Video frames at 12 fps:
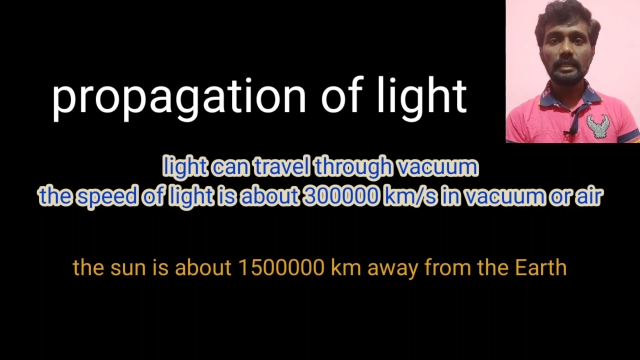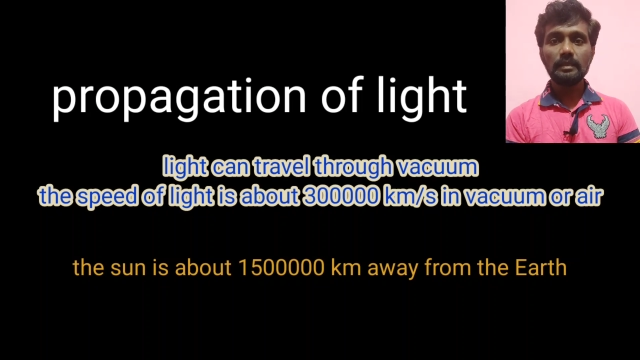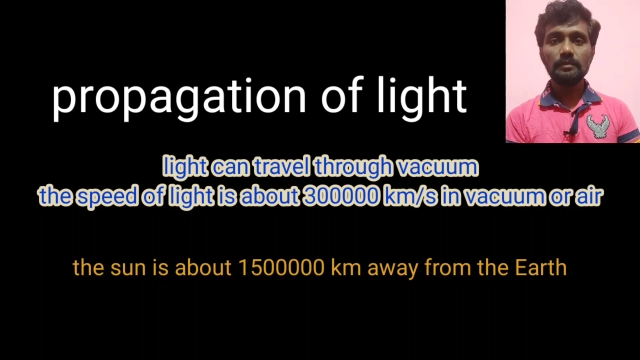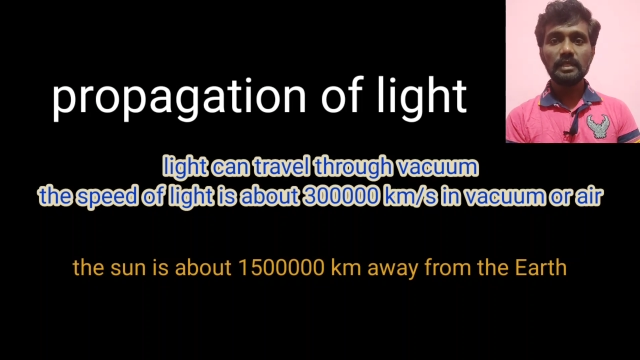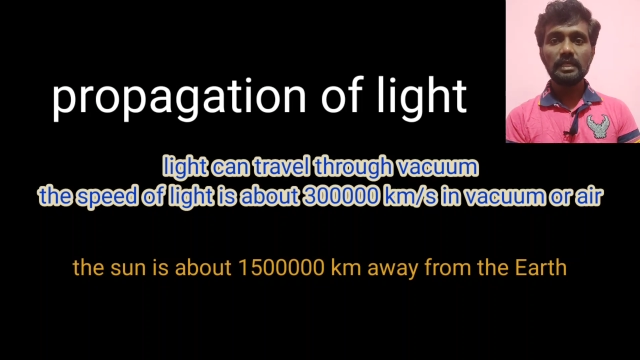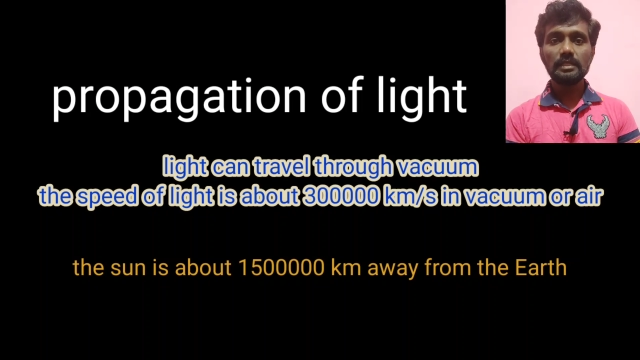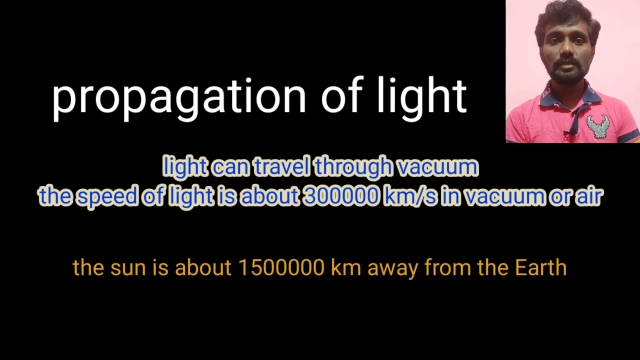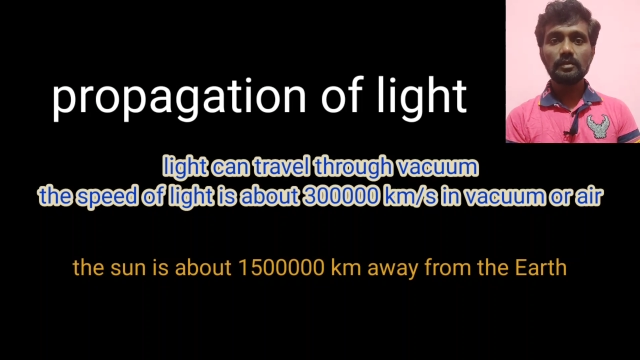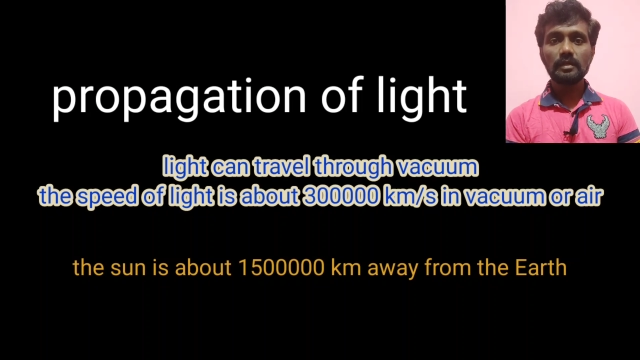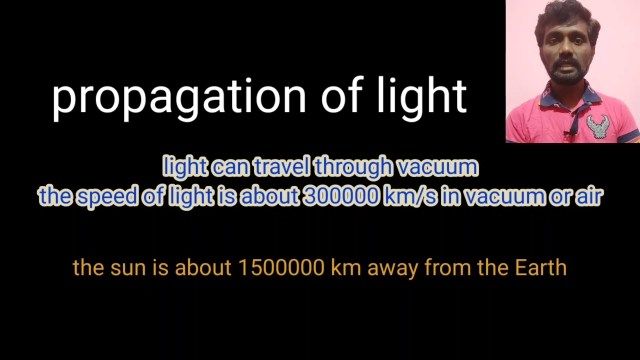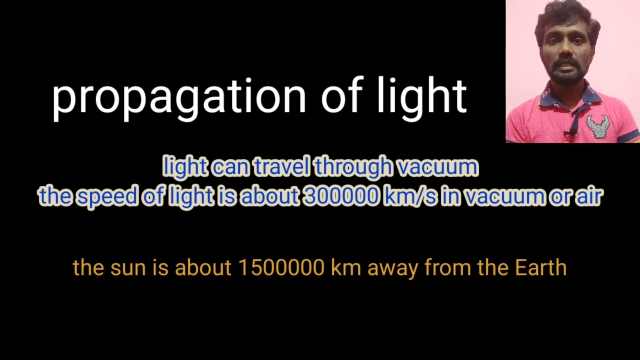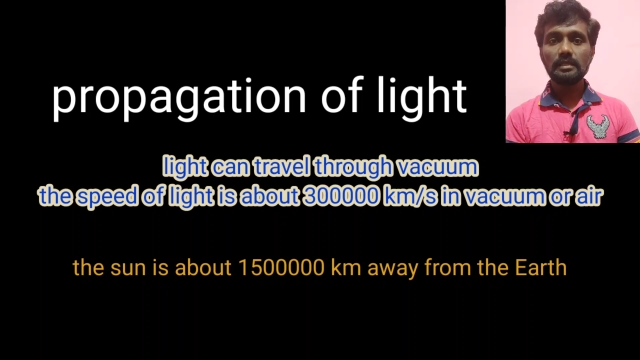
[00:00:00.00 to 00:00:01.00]
8 minutes
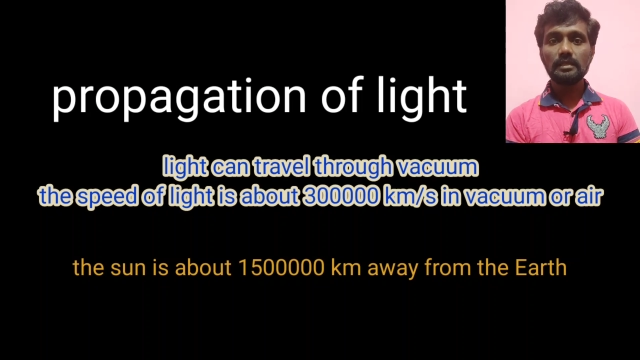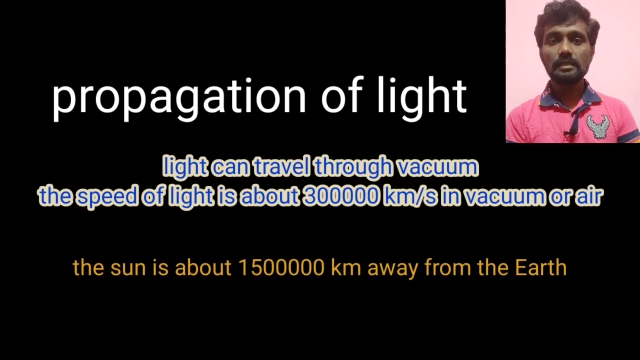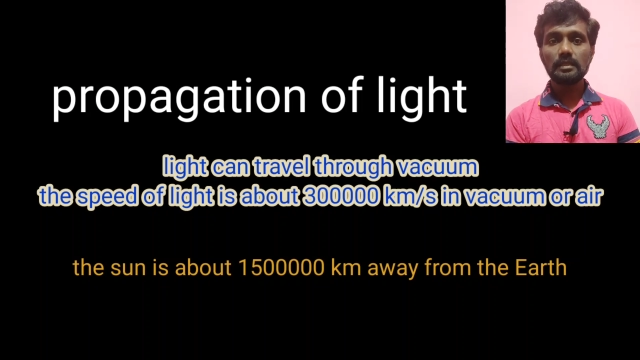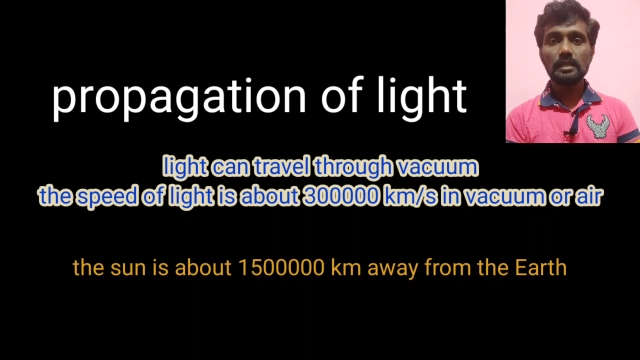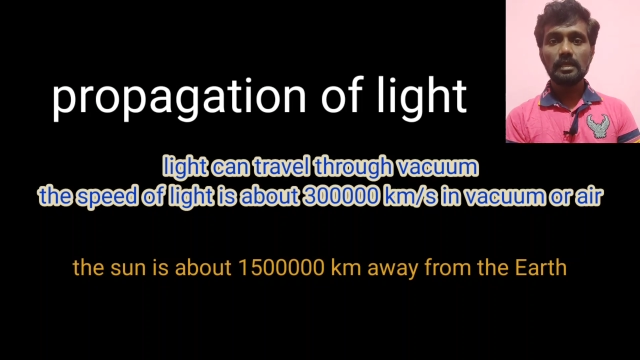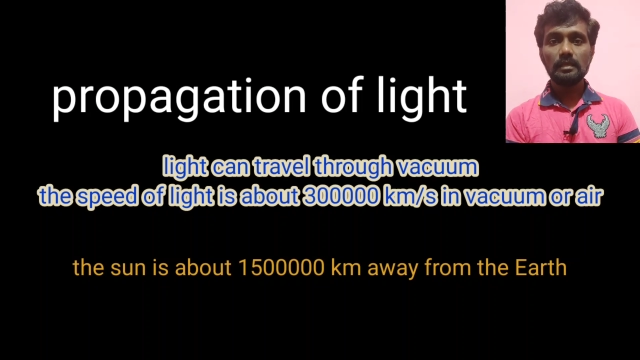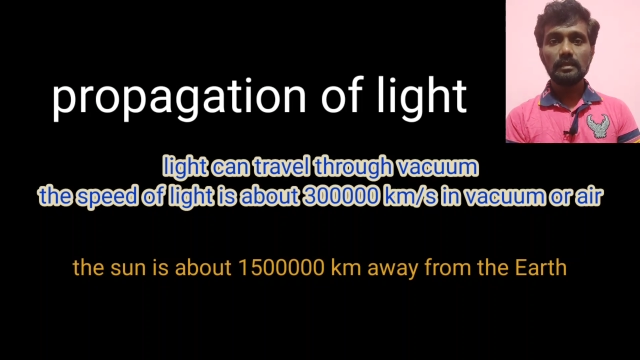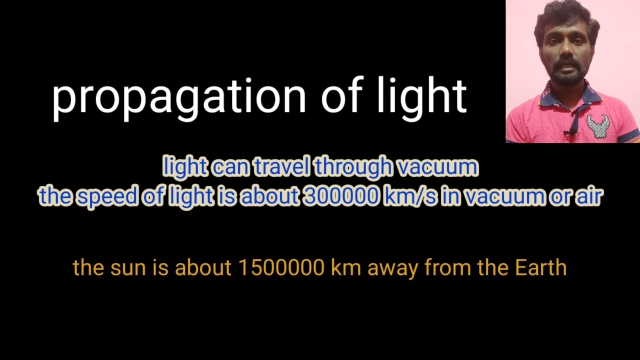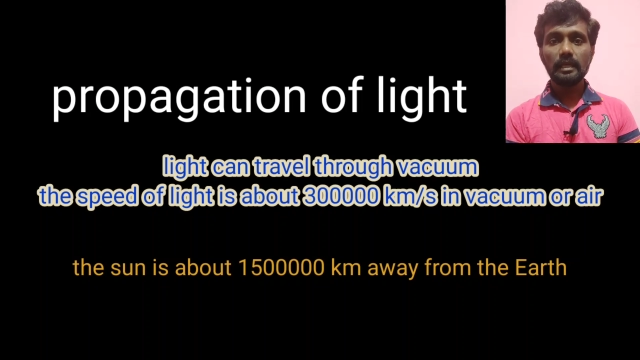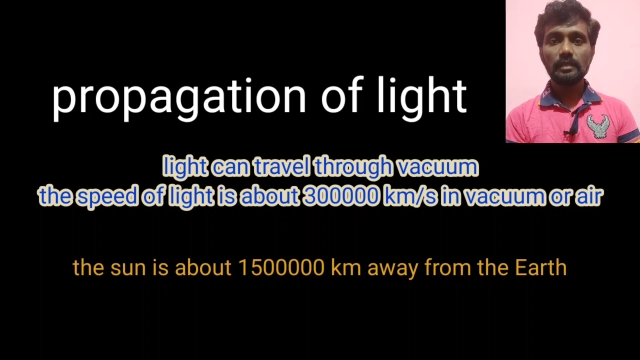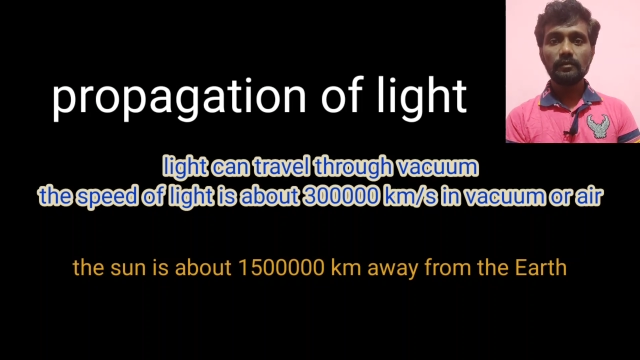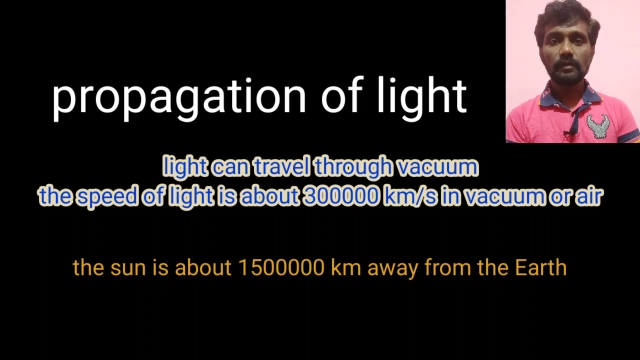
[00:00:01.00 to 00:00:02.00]
to reach
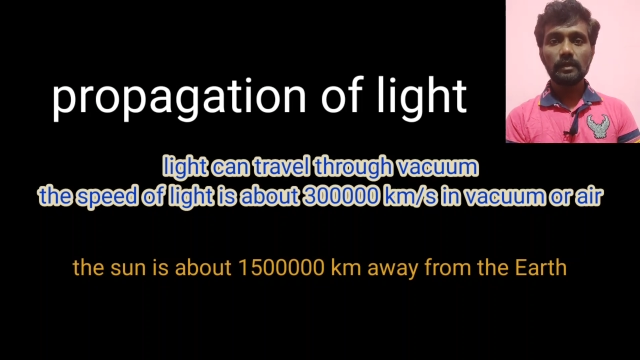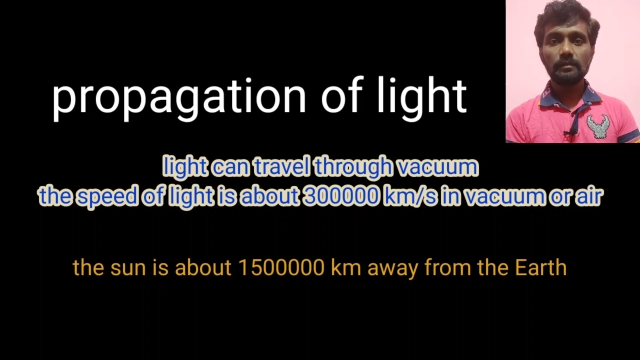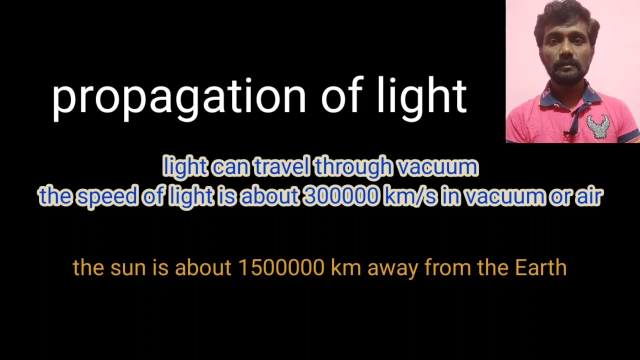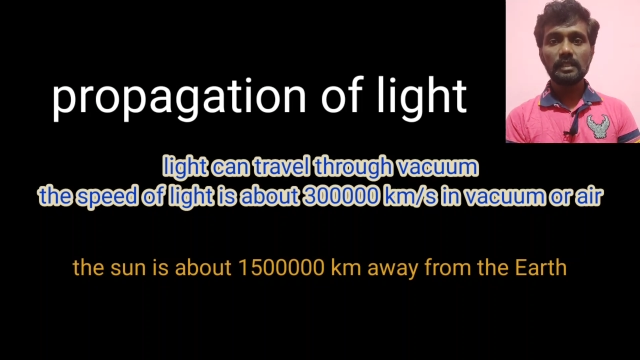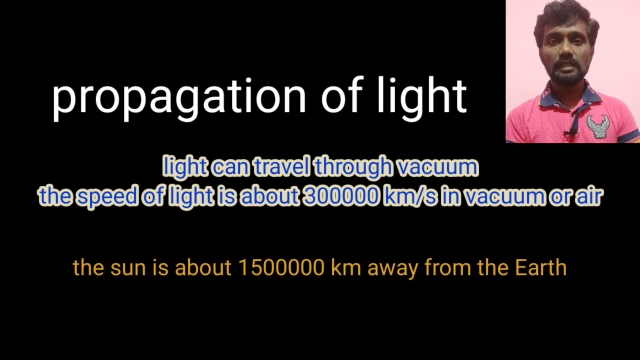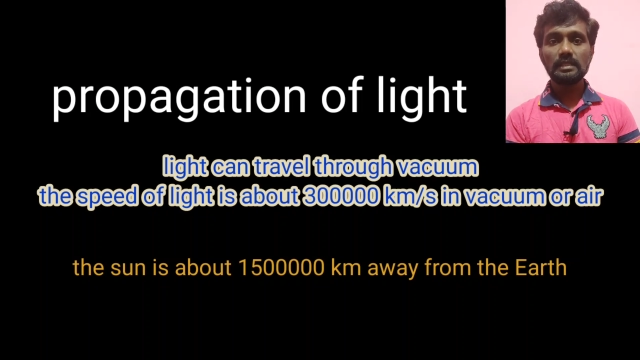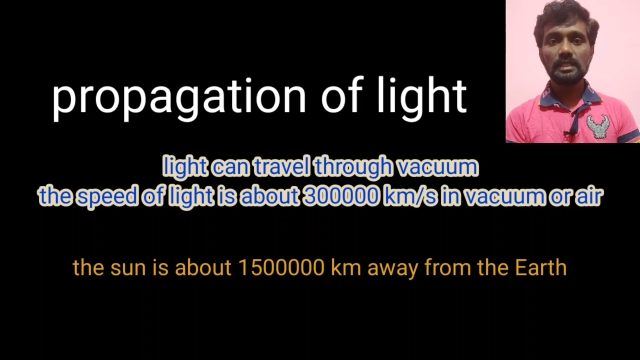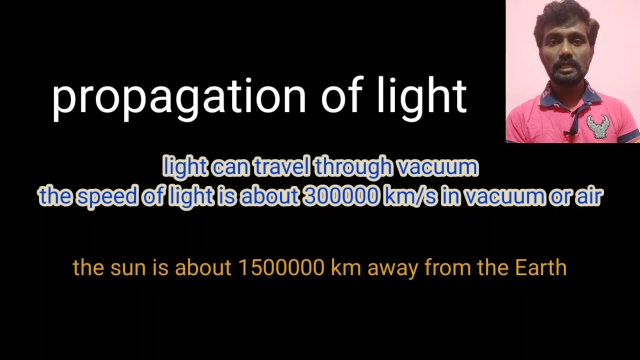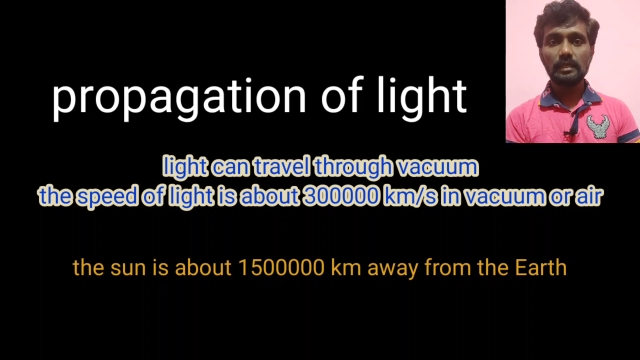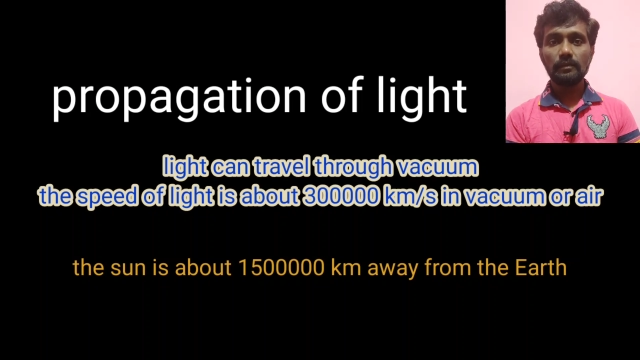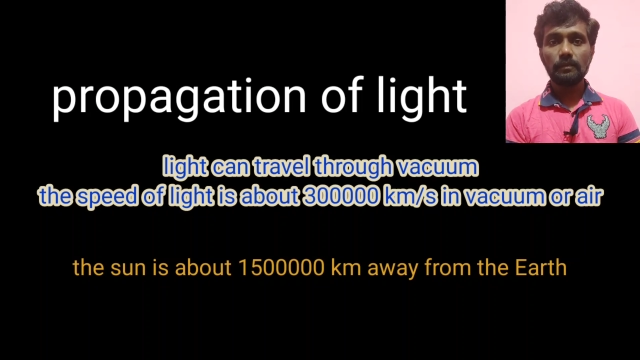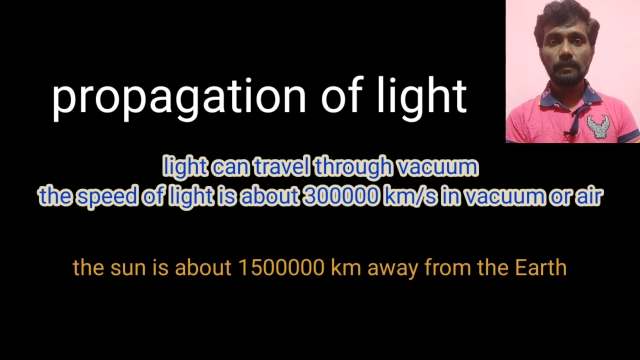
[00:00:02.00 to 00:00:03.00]
the earth from the sun.